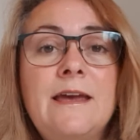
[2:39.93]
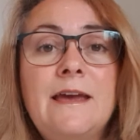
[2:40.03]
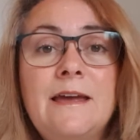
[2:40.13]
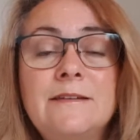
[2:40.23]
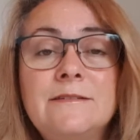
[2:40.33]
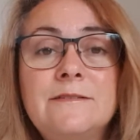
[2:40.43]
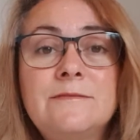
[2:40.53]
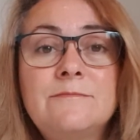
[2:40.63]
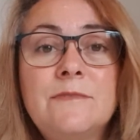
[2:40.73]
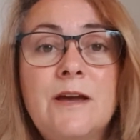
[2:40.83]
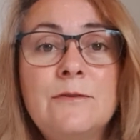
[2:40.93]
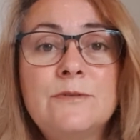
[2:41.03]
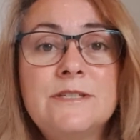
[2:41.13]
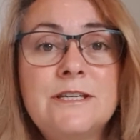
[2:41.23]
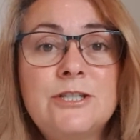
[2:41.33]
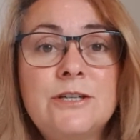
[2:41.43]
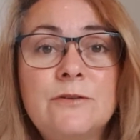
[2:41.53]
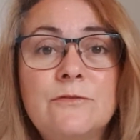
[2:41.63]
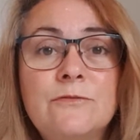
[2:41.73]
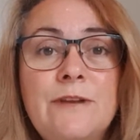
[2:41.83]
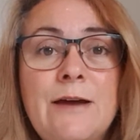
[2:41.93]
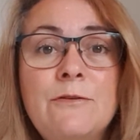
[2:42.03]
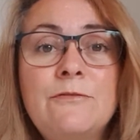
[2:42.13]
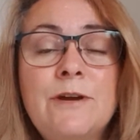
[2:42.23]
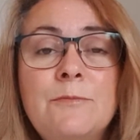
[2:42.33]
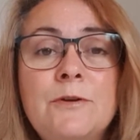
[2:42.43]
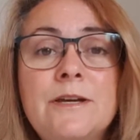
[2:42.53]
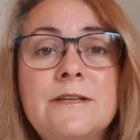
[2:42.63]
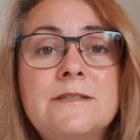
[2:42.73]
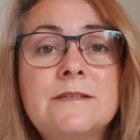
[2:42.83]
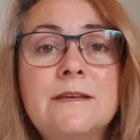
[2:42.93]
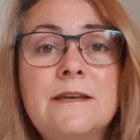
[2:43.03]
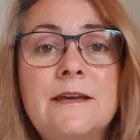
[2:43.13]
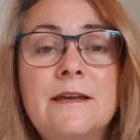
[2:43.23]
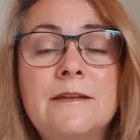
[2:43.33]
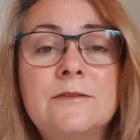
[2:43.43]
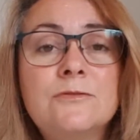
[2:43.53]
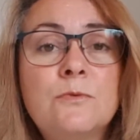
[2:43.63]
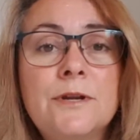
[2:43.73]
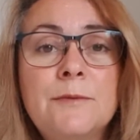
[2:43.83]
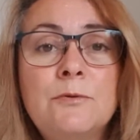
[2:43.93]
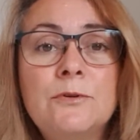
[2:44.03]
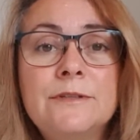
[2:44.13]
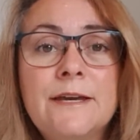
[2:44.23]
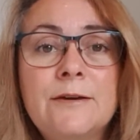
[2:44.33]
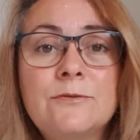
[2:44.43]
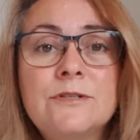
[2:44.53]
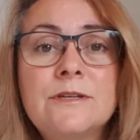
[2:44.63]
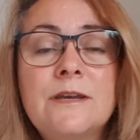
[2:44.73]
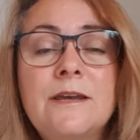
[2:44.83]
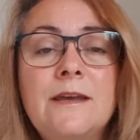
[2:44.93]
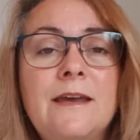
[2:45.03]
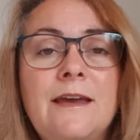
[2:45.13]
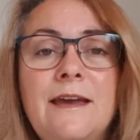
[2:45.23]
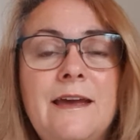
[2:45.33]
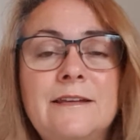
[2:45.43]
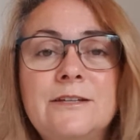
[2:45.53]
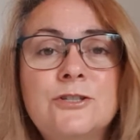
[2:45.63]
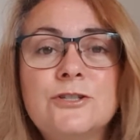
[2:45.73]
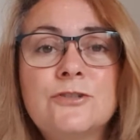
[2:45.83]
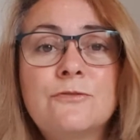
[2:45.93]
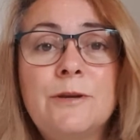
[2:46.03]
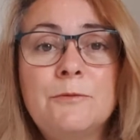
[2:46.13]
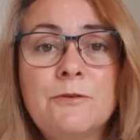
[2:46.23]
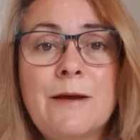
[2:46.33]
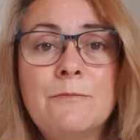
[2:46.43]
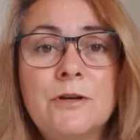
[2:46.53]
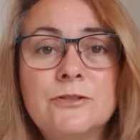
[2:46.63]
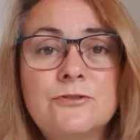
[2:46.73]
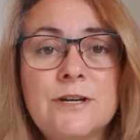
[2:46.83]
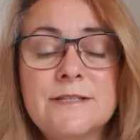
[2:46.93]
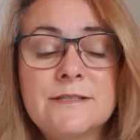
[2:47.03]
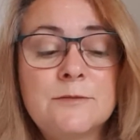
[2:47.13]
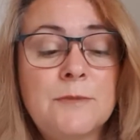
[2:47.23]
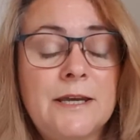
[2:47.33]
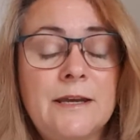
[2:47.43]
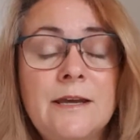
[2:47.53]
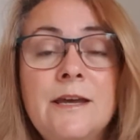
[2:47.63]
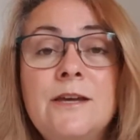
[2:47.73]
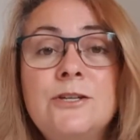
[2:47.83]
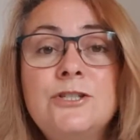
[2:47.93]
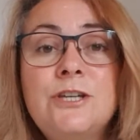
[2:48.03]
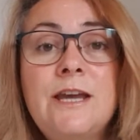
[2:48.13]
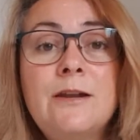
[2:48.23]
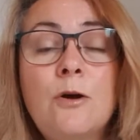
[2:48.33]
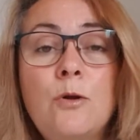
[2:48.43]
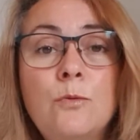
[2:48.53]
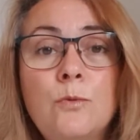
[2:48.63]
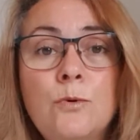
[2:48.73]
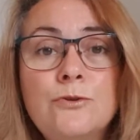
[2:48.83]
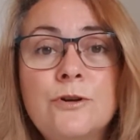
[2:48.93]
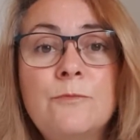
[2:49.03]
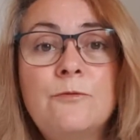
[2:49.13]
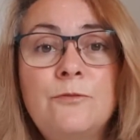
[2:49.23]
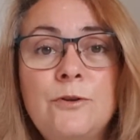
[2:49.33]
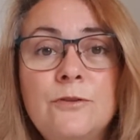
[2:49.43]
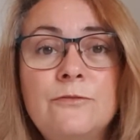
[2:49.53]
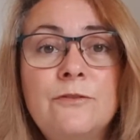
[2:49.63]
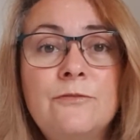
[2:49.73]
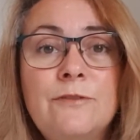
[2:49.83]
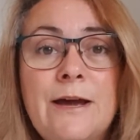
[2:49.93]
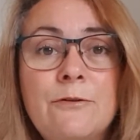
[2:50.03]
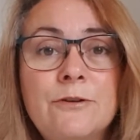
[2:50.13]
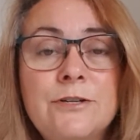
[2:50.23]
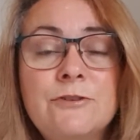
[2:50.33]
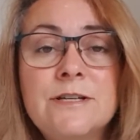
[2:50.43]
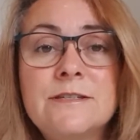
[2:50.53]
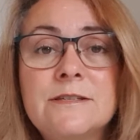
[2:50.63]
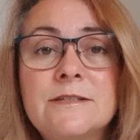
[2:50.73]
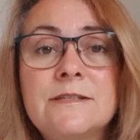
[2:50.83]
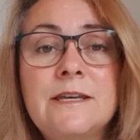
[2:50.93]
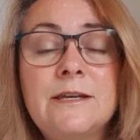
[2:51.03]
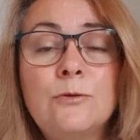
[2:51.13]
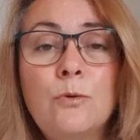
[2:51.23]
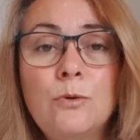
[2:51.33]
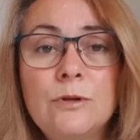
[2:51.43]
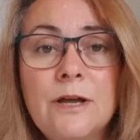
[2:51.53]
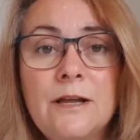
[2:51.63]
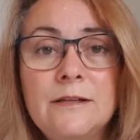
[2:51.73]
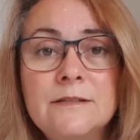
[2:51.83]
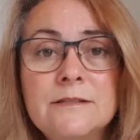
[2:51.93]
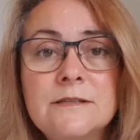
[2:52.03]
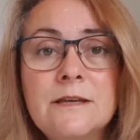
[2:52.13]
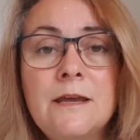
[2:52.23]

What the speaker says: and I was stitching on flowered fabrics, and there's one I pulled out and it just screamed Grandma's dress to me. She had a whole wardrobe full of flowery dresses in all colours